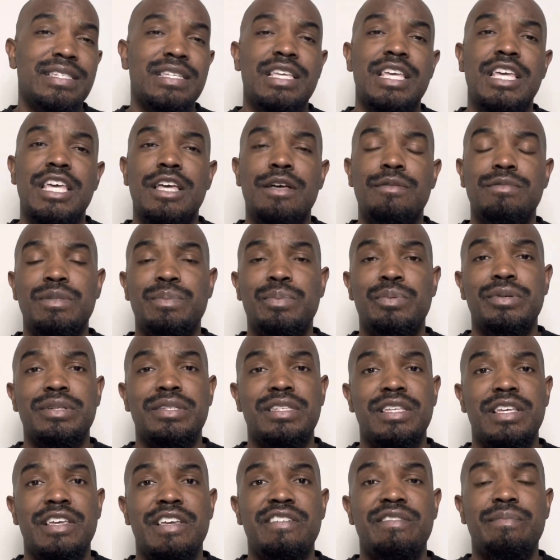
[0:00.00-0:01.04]
Kim's
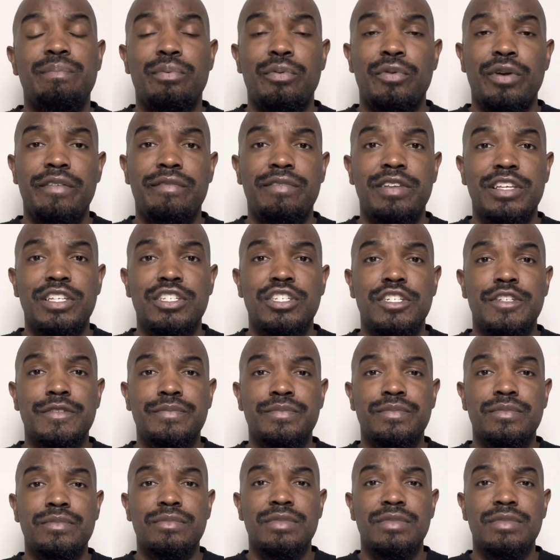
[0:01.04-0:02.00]
perceived privilege.